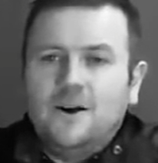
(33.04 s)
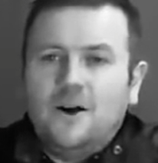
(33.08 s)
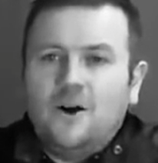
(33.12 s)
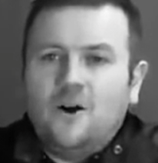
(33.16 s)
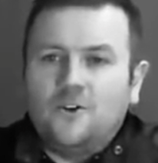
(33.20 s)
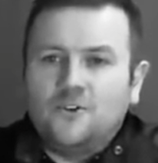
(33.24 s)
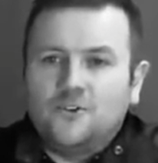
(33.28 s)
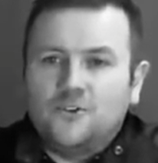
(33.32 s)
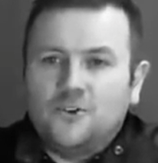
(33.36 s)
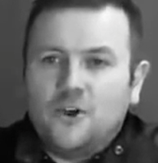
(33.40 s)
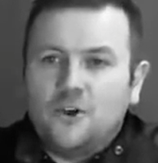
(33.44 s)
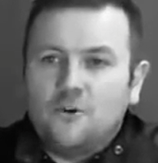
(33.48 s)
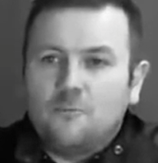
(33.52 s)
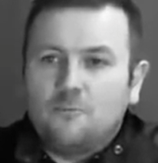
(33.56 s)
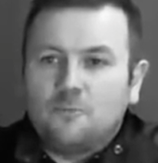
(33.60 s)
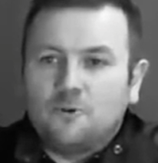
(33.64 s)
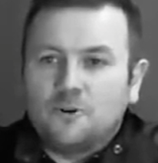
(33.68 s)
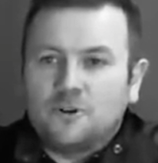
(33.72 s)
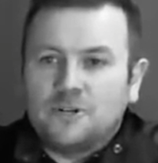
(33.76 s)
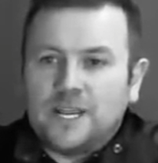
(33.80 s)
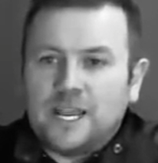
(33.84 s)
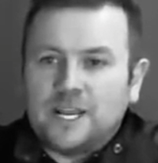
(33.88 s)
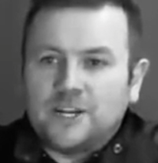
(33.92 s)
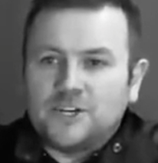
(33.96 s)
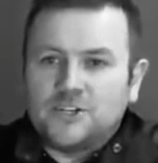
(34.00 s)
or no
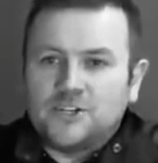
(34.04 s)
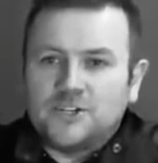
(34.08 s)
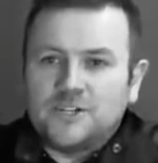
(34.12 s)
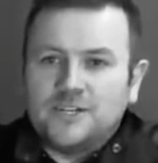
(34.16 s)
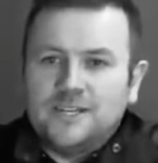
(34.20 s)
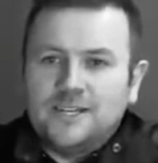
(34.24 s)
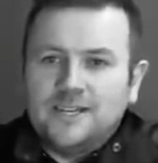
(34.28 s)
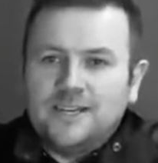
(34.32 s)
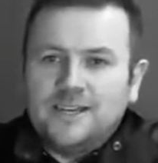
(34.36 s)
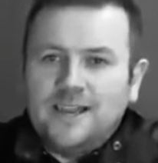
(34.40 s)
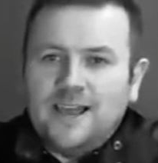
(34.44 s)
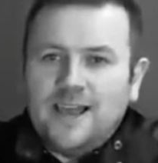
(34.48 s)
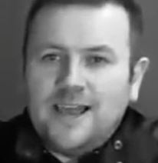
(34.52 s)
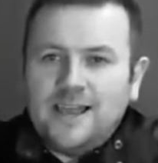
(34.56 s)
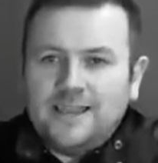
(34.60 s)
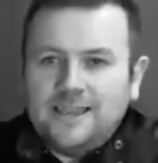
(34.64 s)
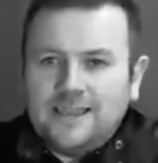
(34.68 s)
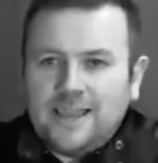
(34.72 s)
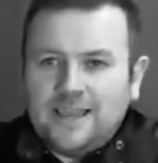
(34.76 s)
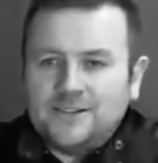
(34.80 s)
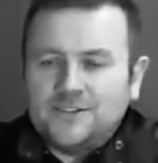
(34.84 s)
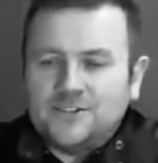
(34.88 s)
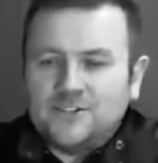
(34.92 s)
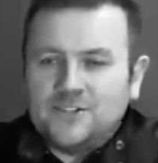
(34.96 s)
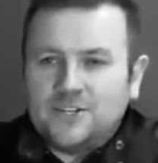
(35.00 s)
protection
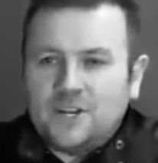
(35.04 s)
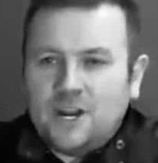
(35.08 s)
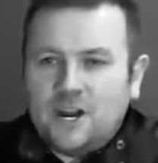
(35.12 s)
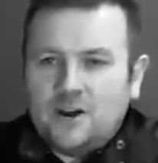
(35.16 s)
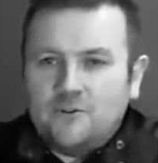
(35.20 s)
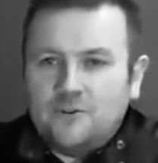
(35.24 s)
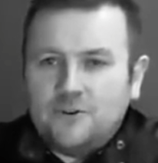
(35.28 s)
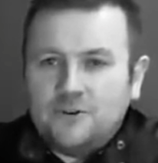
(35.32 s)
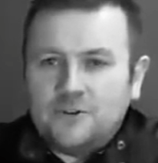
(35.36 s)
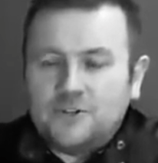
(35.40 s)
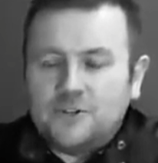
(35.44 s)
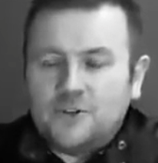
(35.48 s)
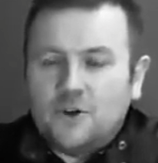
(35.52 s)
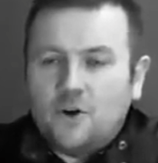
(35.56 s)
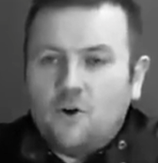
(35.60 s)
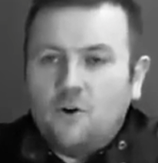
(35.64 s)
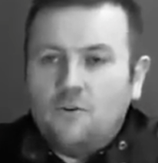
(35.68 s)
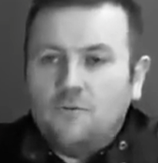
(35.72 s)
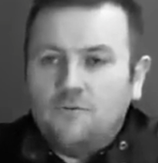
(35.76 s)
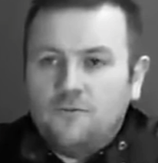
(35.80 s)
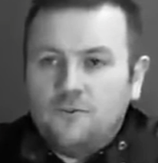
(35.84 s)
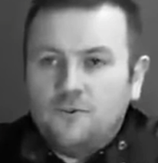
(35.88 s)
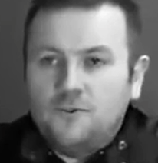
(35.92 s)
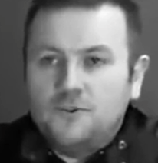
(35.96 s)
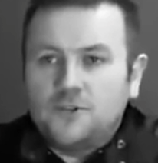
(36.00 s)
against current or
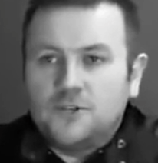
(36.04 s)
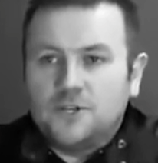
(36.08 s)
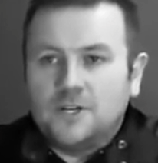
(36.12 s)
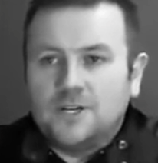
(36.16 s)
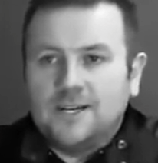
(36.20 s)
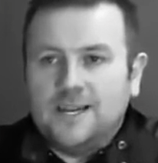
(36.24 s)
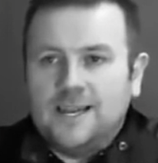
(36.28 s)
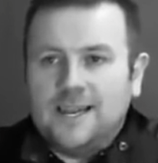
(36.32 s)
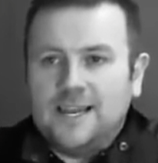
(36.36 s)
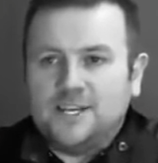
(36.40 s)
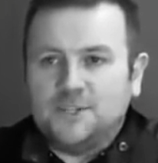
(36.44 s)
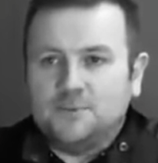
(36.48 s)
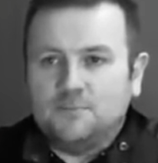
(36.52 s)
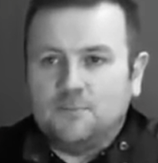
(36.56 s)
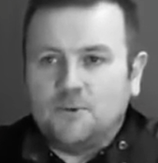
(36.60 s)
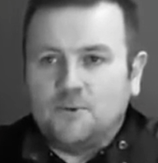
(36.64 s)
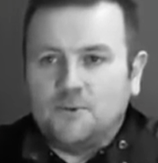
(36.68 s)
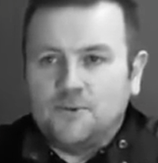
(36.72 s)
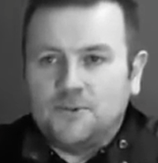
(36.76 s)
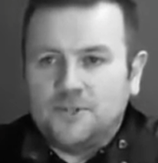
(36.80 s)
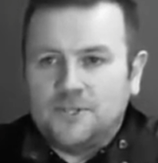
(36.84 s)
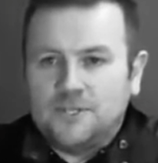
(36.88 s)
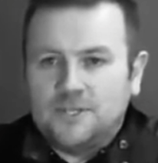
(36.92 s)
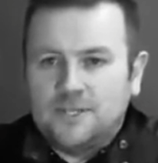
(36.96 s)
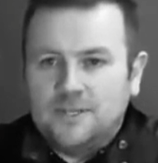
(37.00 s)
future
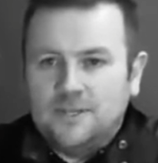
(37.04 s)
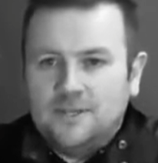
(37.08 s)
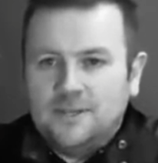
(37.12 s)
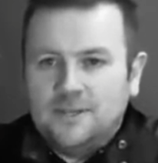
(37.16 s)
exploits.